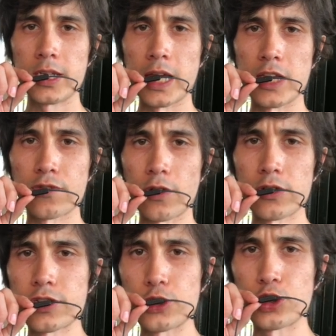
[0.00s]
As far
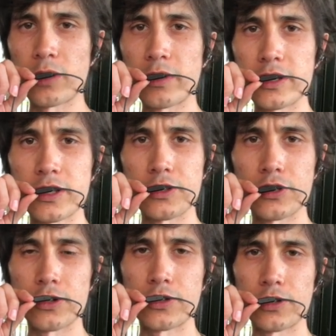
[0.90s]
as the treatment is
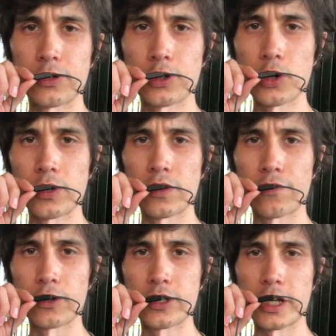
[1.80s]
concerned, so you'll go in the
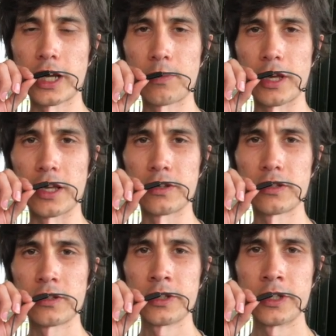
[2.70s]
first time,
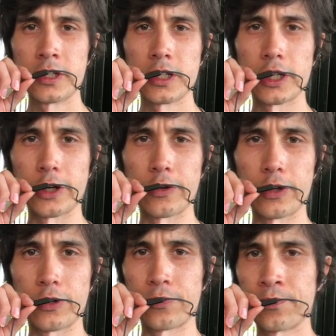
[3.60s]
and
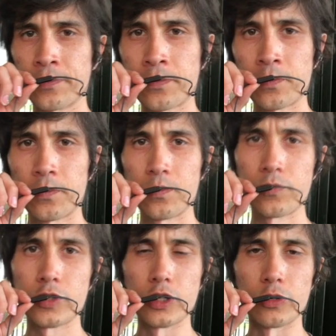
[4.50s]
they'll
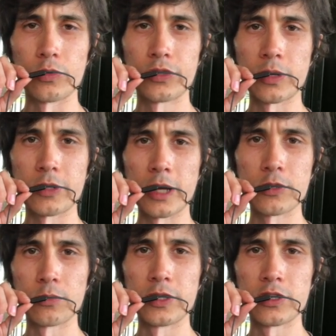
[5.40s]

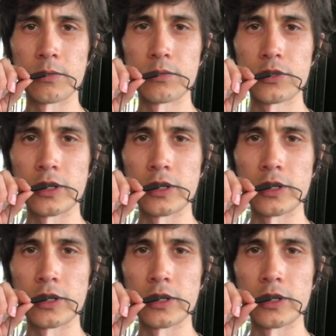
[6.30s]
sometimes there'll be some